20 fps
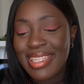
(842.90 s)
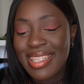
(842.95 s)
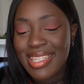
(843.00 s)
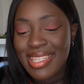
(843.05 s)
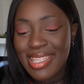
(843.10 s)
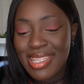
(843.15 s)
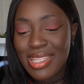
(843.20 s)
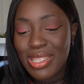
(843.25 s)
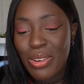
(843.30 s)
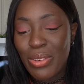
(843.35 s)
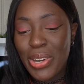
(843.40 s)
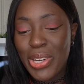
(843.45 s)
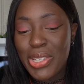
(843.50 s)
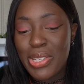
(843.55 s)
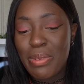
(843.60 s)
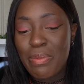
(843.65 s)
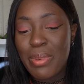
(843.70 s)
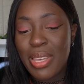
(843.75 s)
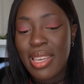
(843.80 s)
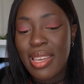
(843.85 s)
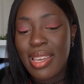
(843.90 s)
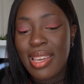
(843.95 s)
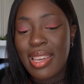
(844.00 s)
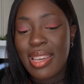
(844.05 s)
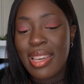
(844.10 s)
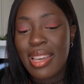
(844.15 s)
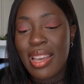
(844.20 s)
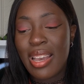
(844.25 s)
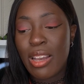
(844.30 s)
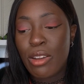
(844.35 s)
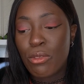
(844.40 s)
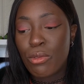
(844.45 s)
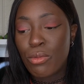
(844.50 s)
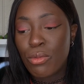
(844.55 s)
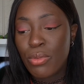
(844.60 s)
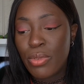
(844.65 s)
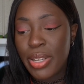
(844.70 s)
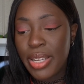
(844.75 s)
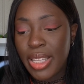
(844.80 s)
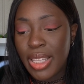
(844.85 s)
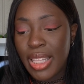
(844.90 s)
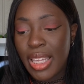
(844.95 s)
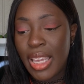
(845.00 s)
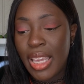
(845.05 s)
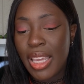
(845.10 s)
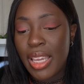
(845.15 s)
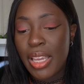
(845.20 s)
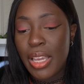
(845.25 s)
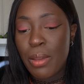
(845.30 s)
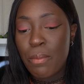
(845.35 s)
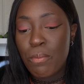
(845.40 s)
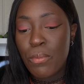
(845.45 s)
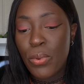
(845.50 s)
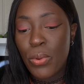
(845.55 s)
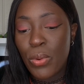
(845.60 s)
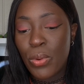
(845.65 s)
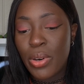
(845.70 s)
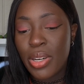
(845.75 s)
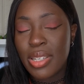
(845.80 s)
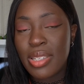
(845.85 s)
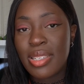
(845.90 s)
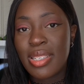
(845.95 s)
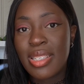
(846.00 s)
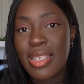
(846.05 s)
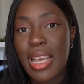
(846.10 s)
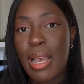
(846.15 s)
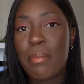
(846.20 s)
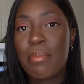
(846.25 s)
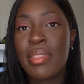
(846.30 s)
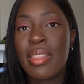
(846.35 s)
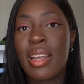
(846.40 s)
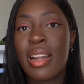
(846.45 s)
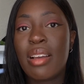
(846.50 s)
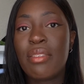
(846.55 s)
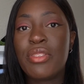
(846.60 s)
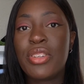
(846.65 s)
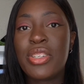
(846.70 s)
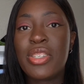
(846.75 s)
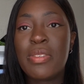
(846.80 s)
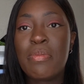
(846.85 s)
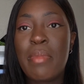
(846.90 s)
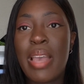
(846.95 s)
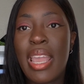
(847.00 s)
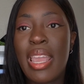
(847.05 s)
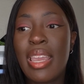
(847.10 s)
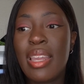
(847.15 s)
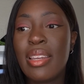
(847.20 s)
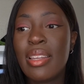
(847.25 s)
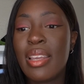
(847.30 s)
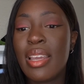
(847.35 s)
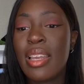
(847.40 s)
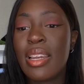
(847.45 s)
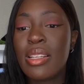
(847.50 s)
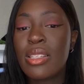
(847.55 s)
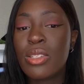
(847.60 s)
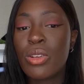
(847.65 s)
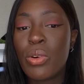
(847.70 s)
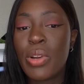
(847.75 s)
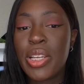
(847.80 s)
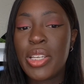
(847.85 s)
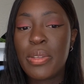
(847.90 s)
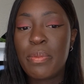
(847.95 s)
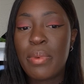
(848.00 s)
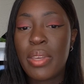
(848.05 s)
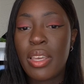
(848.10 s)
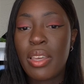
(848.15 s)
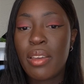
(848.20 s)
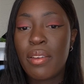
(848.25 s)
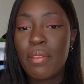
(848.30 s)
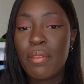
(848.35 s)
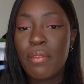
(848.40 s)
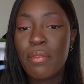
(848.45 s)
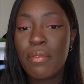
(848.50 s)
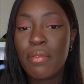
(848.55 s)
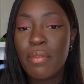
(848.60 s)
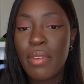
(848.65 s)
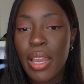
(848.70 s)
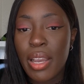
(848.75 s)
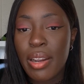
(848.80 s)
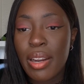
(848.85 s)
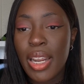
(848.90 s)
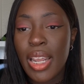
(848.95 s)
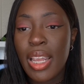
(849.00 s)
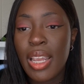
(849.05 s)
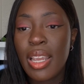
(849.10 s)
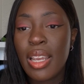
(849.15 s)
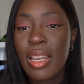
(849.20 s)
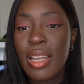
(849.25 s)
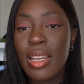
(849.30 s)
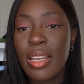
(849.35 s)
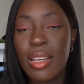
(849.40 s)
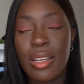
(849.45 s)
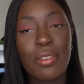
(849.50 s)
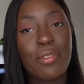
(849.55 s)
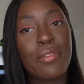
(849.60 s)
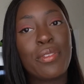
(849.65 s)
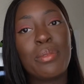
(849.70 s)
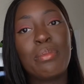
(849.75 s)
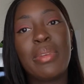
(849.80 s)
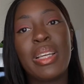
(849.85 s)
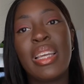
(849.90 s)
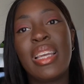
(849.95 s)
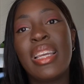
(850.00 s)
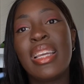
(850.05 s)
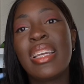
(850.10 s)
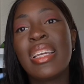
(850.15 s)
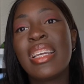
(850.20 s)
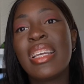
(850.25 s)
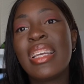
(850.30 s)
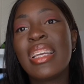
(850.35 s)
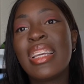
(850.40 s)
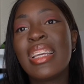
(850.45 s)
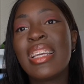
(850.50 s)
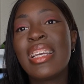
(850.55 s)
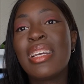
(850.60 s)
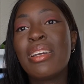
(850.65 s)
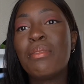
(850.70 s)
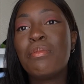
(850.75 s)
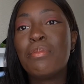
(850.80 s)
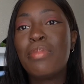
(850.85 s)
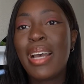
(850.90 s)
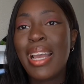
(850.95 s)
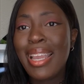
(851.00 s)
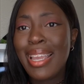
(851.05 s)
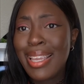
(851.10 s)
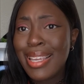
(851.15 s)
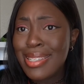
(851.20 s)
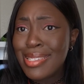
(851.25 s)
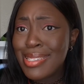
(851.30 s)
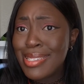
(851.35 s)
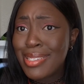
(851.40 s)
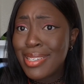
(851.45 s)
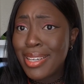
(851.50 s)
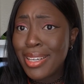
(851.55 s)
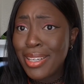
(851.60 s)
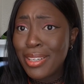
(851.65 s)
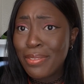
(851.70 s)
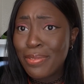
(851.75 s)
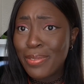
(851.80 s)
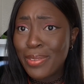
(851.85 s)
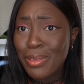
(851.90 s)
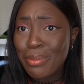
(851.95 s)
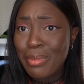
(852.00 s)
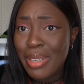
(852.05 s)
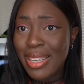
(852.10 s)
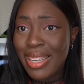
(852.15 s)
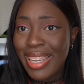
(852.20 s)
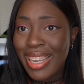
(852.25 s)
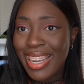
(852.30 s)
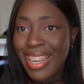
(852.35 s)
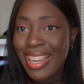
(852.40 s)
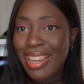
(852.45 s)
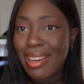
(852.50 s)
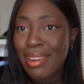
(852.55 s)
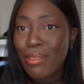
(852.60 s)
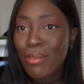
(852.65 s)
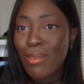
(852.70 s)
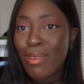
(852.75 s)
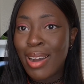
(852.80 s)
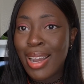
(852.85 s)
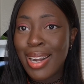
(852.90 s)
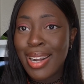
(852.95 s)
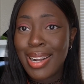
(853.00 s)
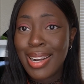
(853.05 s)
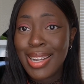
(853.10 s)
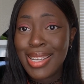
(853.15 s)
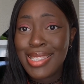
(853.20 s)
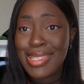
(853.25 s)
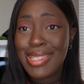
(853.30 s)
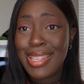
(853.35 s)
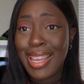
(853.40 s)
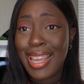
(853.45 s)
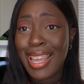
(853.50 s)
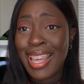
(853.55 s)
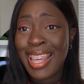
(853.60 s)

this is going to be a really important step that I've just made, and it's going to be very good for me. Bacon's good for me. What did I say?